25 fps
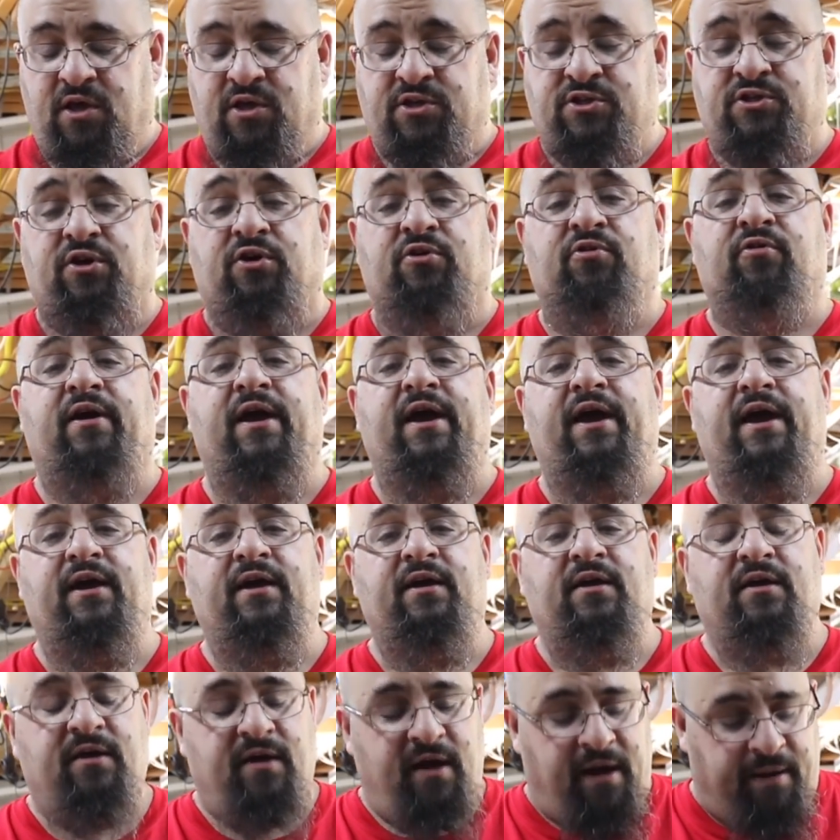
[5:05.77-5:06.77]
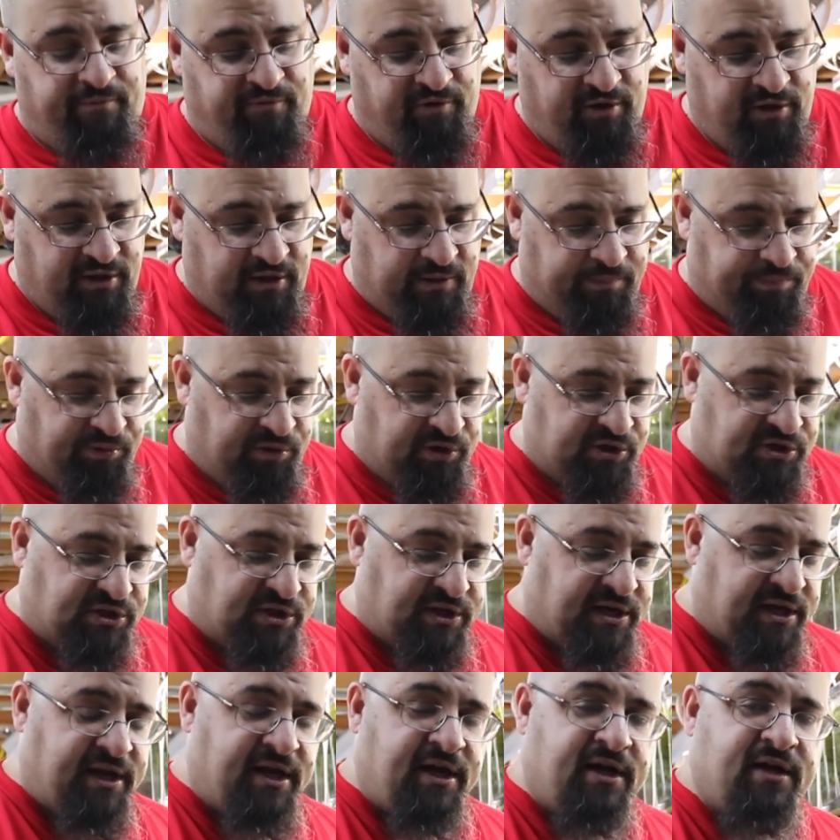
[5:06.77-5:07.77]
So Greg, I really
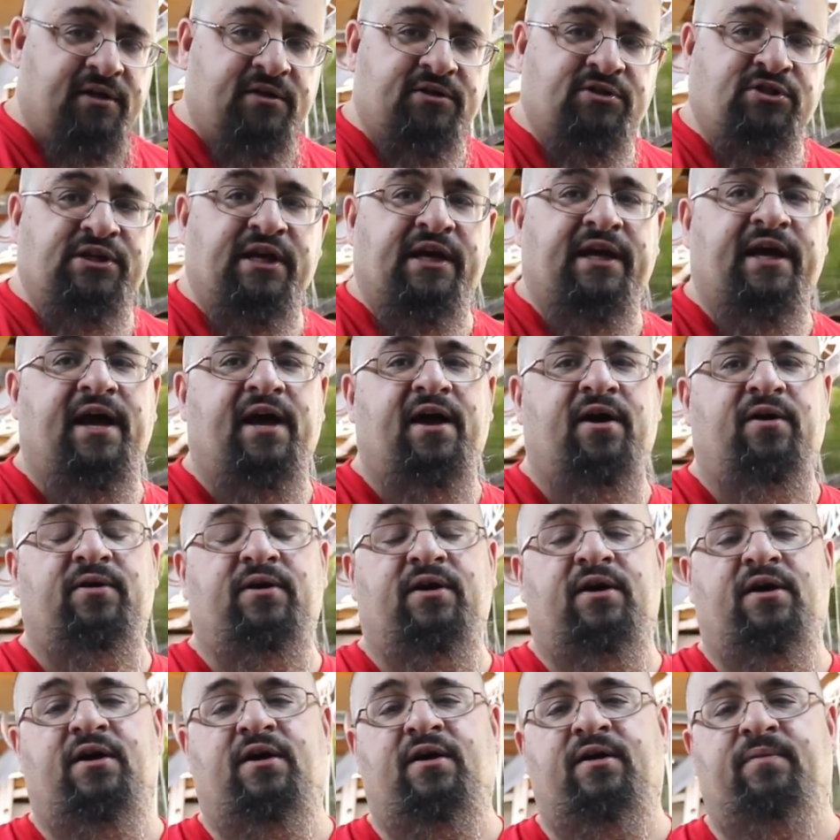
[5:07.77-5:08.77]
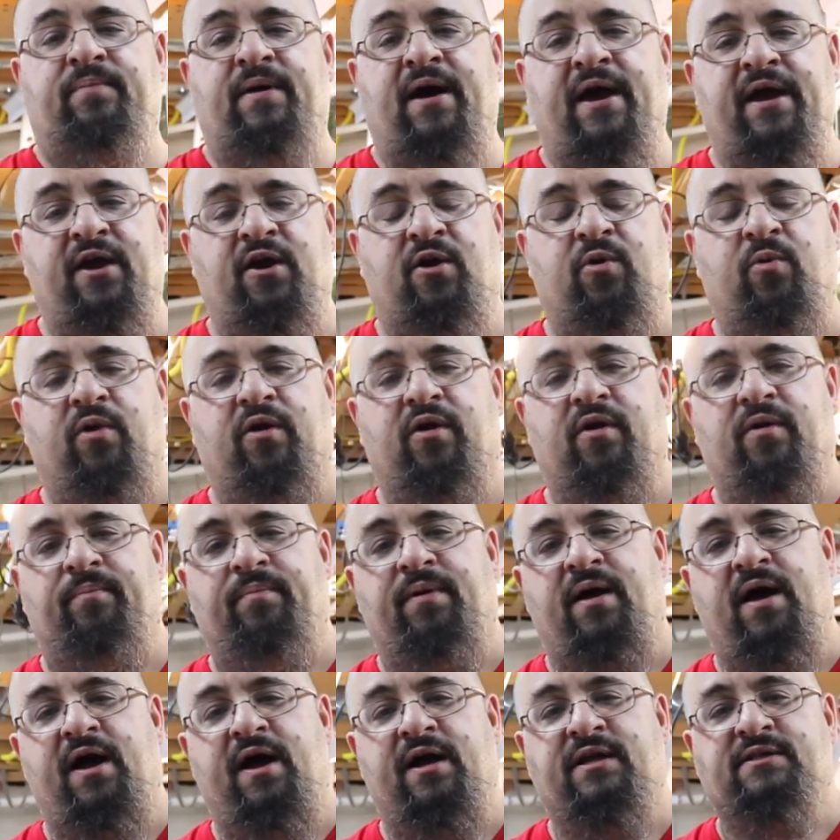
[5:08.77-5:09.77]
appreciate it. Check out My Aquarium
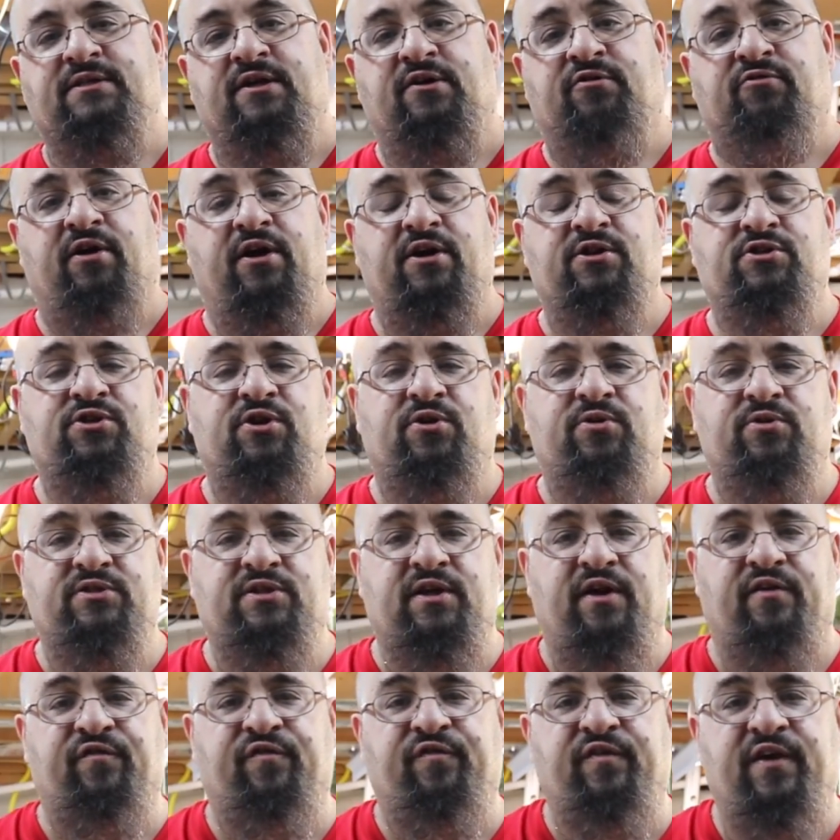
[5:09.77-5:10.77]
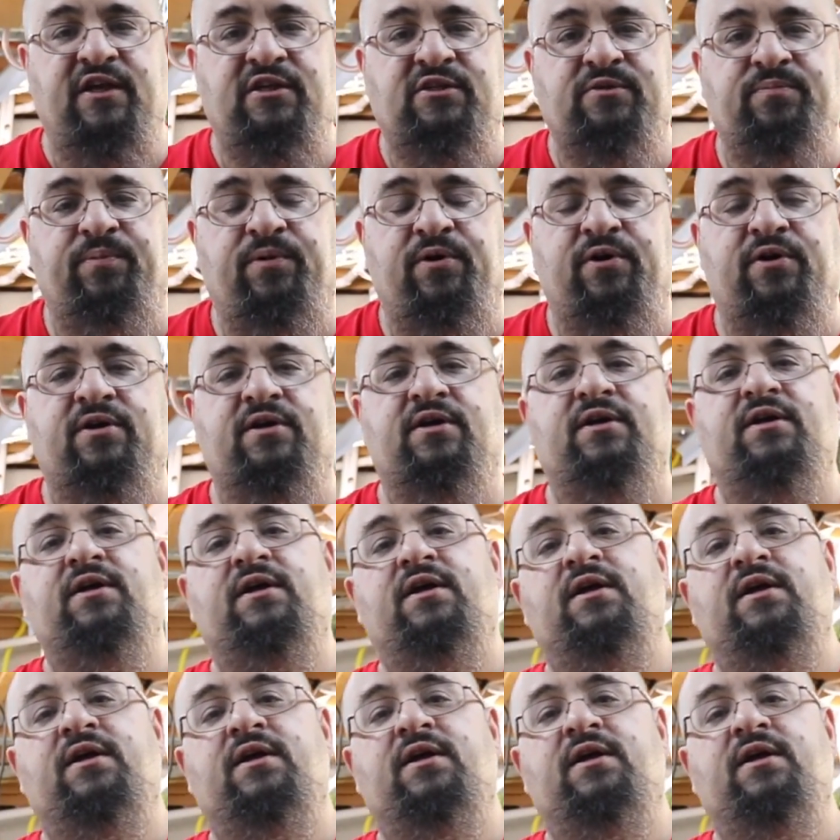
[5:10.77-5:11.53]
Box and Greg Jones on Facebook.